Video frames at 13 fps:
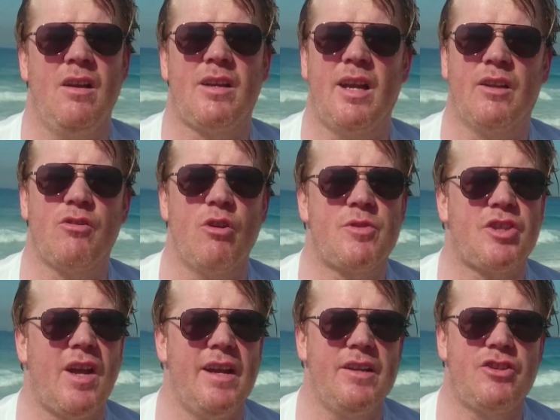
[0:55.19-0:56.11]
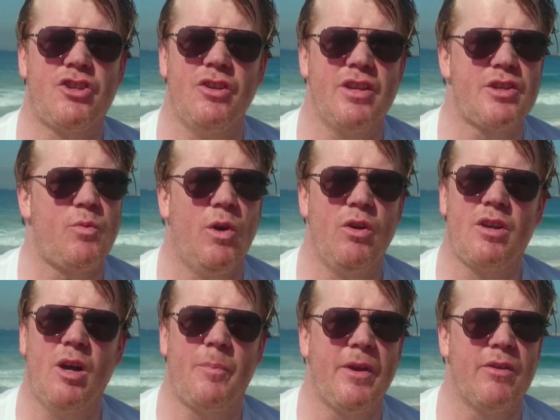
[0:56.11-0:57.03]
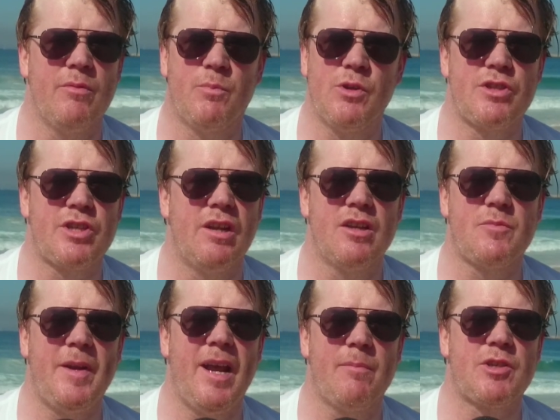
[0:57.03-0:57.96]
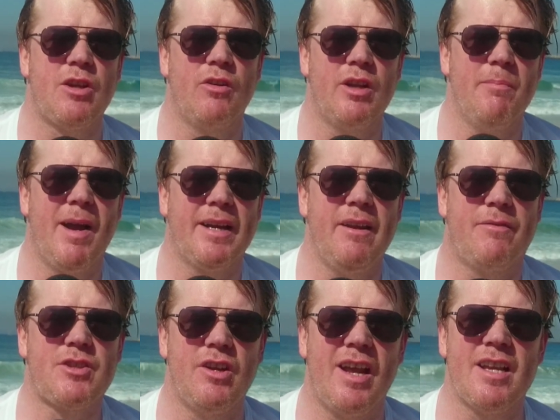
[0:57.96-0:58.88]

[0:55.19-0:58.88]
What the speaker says: OK, the group stage at this World Cup here in Brazil has been absolutely magnificent.